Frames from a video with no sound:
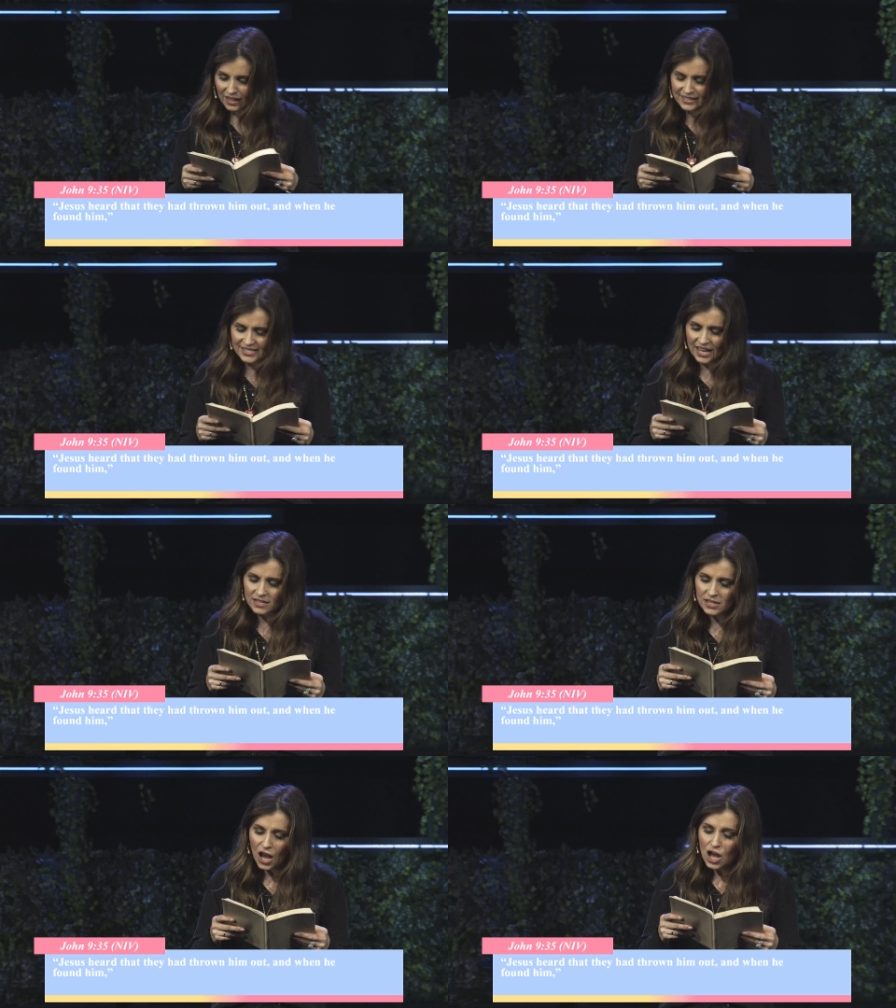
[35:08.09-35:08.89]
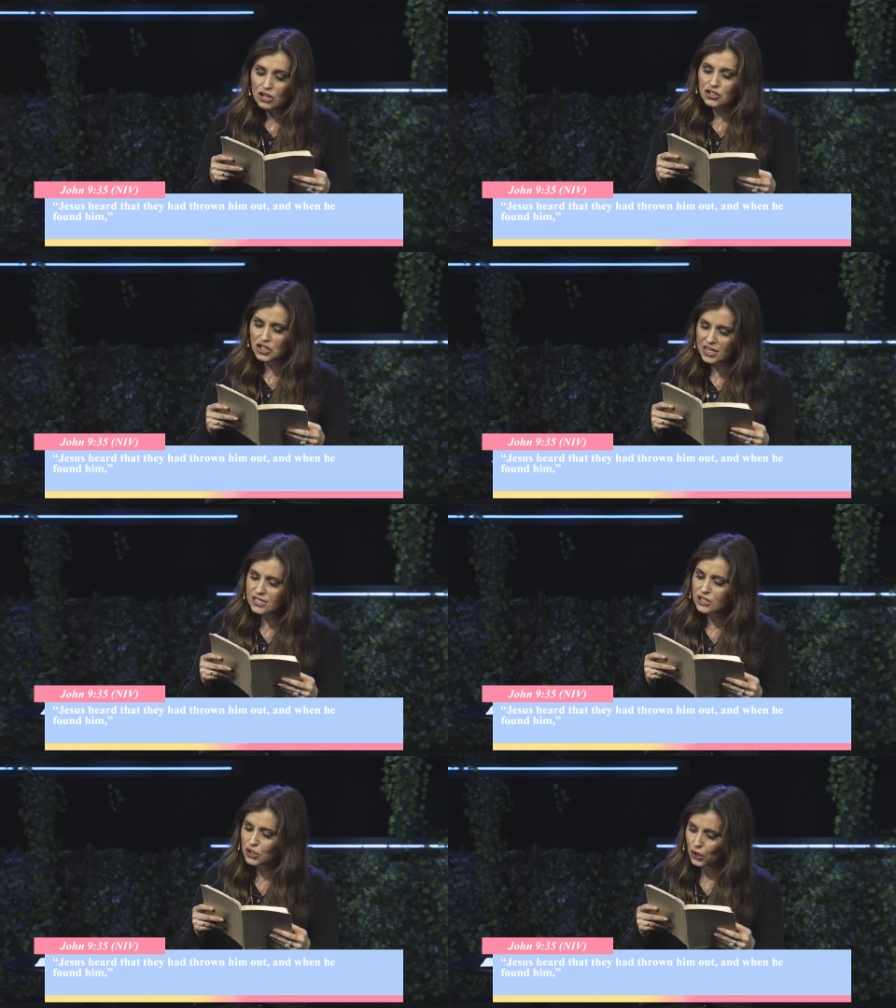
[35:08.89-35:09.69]
It says,
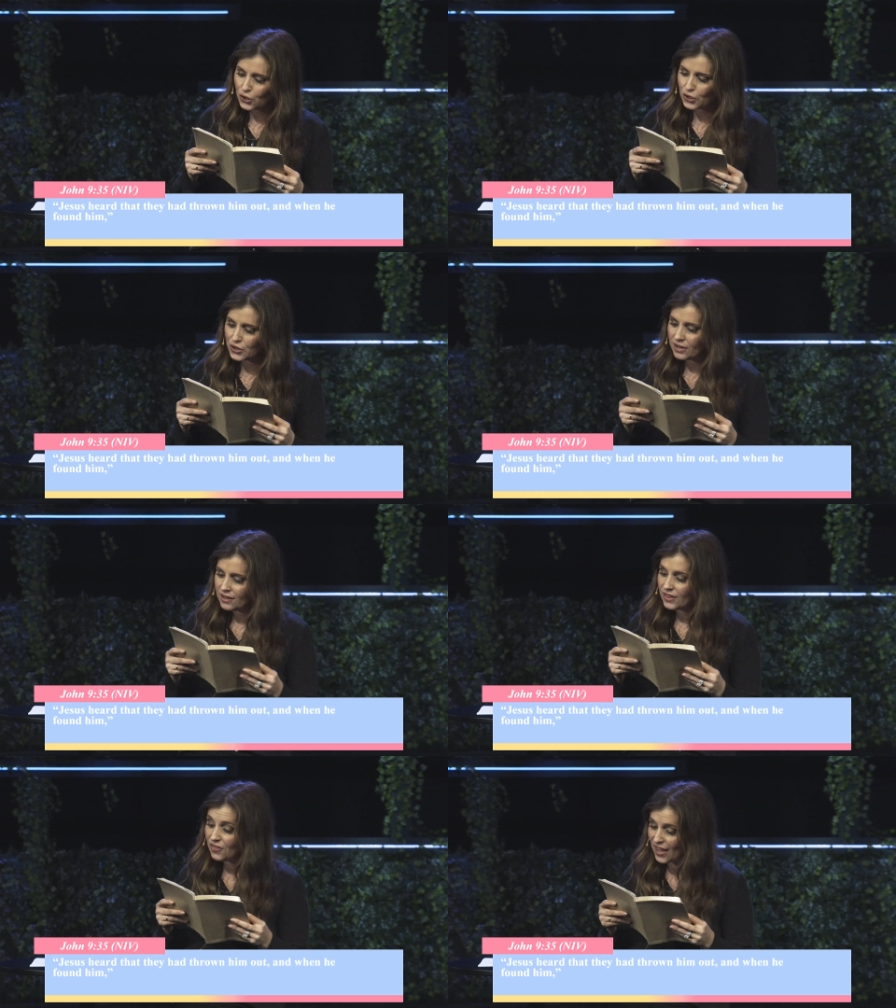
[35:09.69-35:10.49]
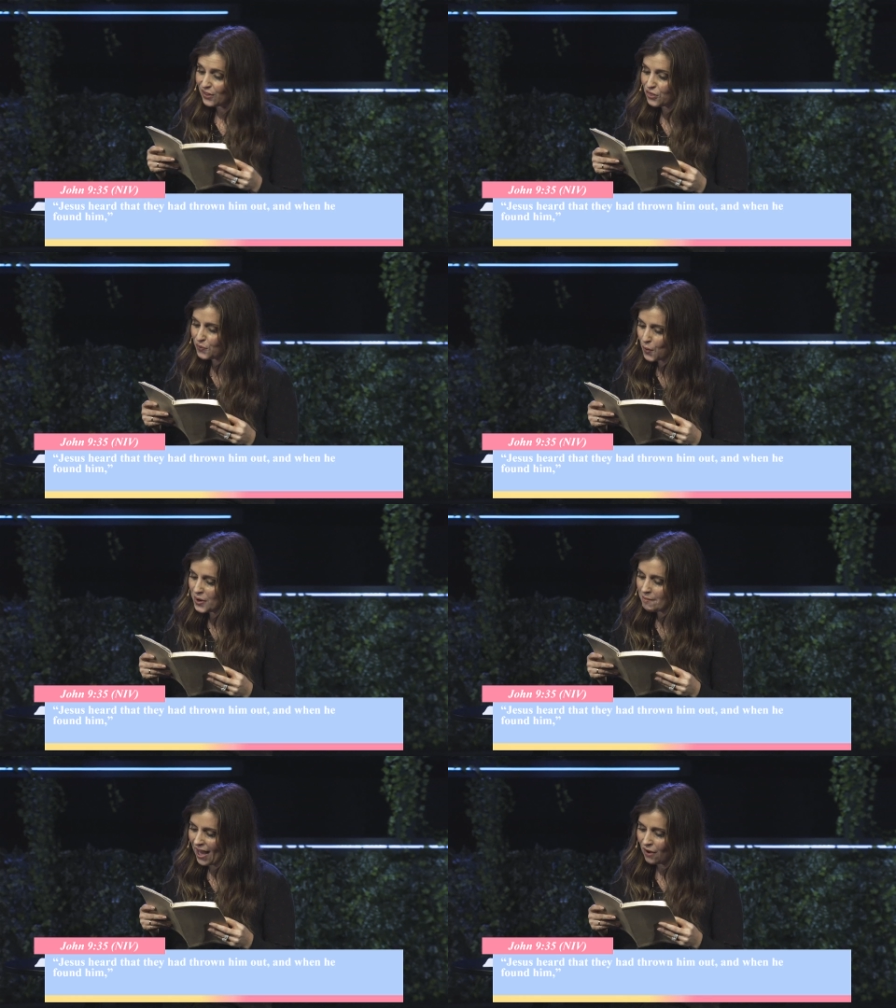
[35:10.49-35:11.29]
Jesus heard that they had thrown
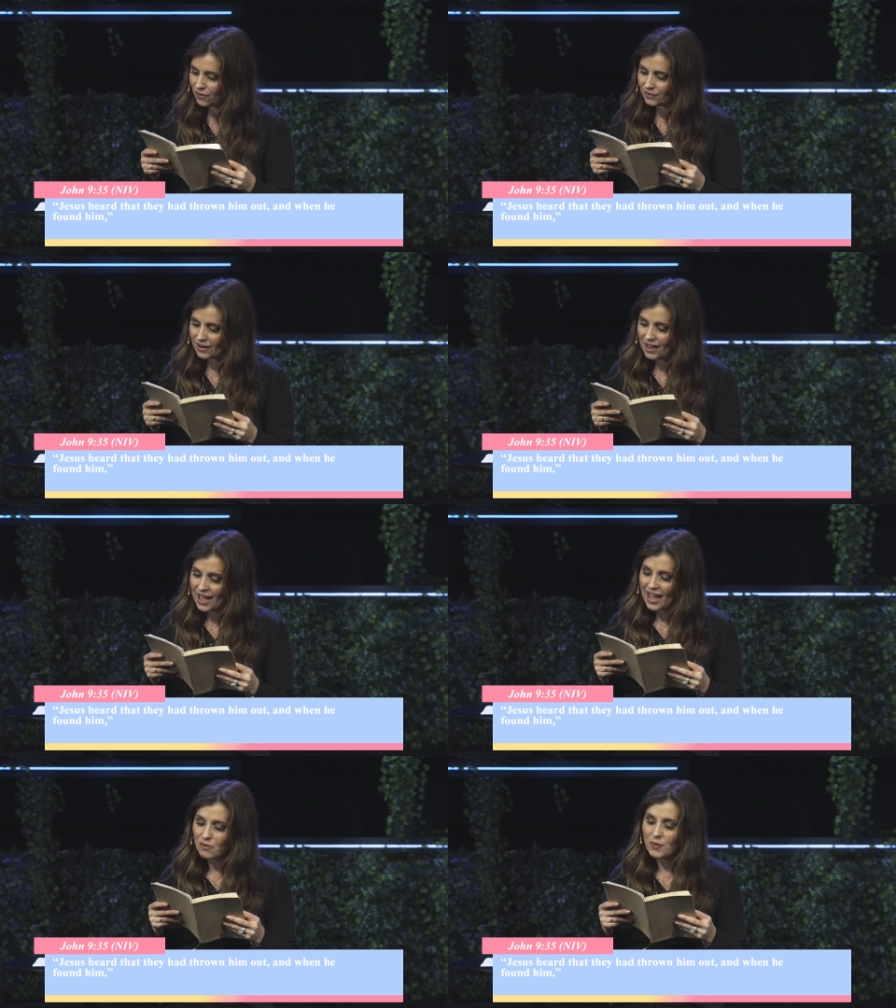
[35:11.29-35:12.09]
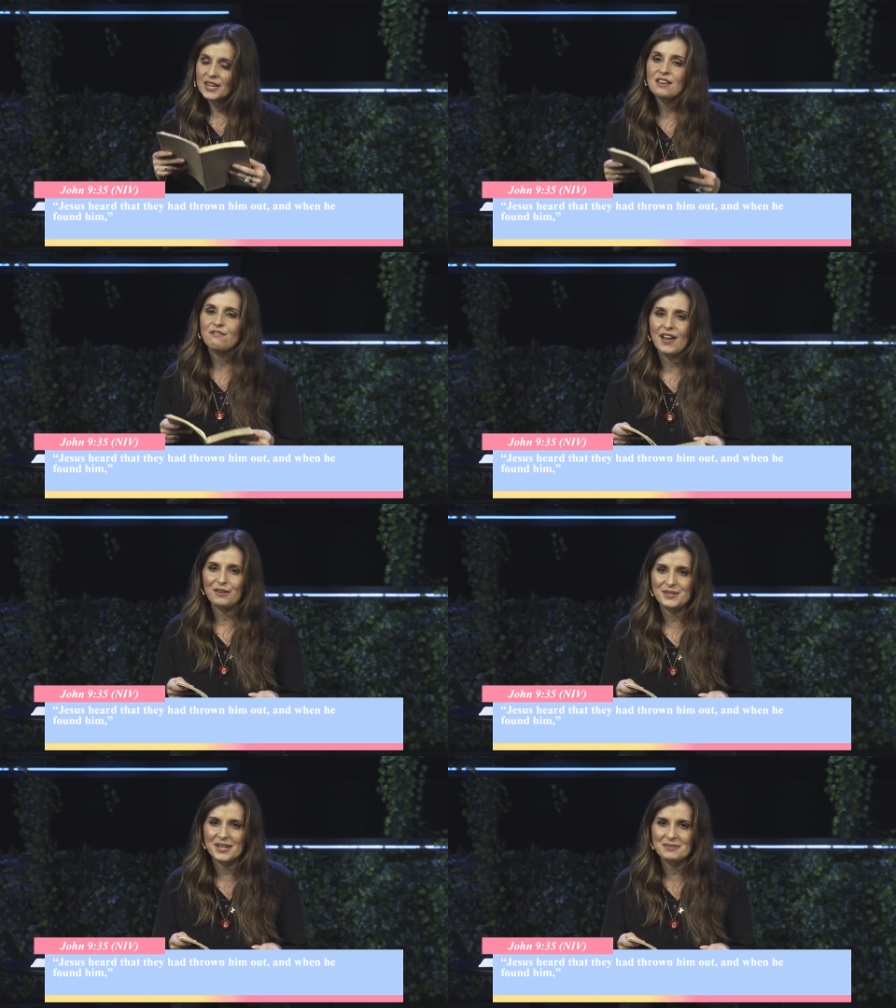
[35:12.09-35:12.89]
him out, and when he
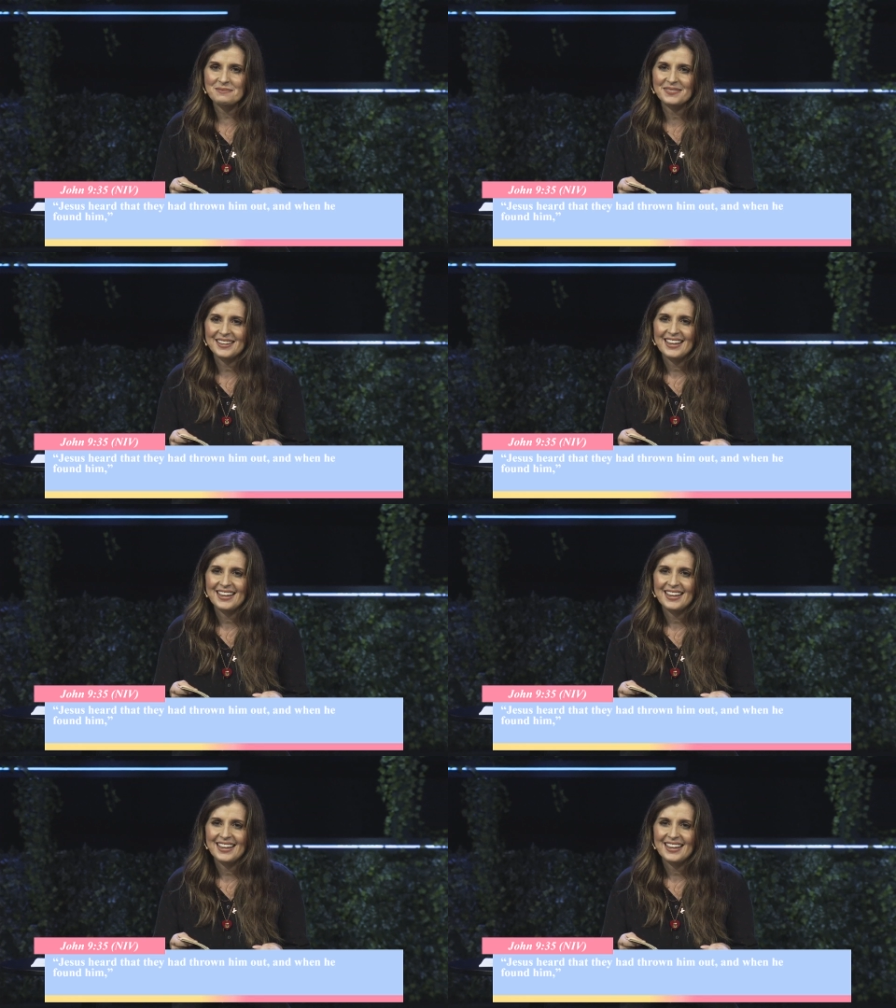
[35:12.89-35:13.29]
found him,